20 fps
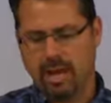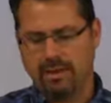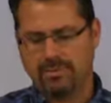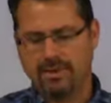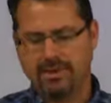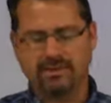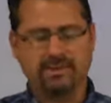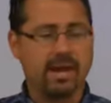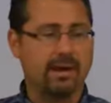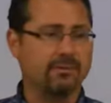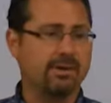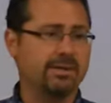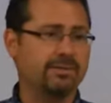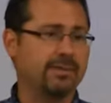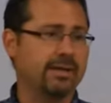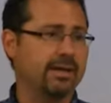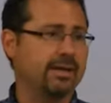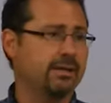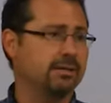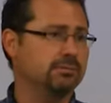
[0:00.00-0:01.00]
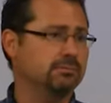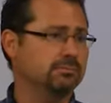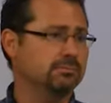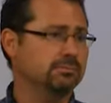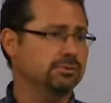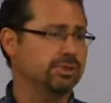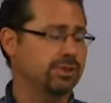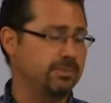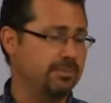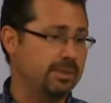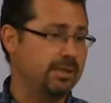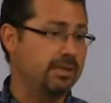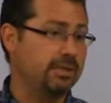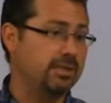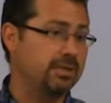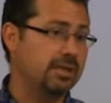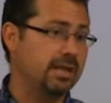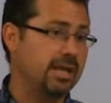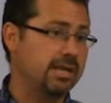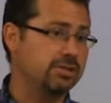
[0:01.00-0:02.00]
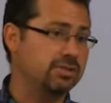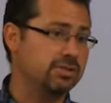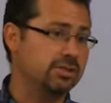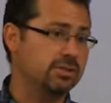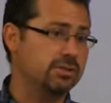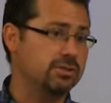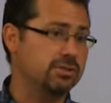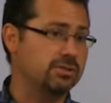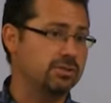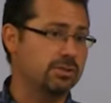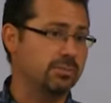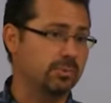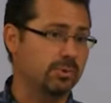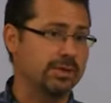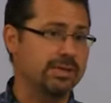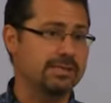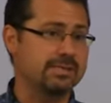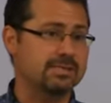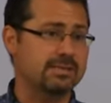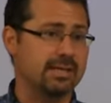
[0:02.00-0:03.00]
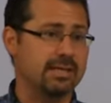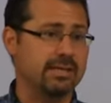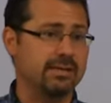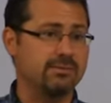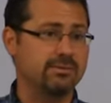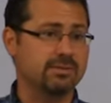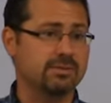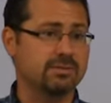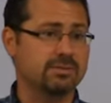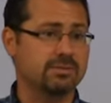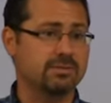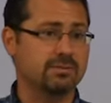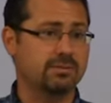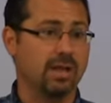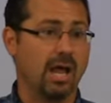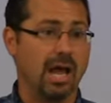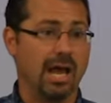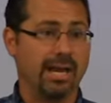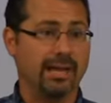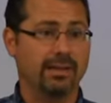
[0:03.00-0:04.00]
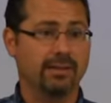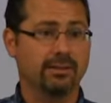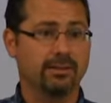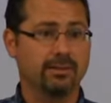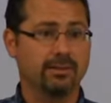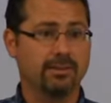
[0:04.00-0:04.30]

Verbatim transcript: I think that right there should have been an indication to the priest that he was lying.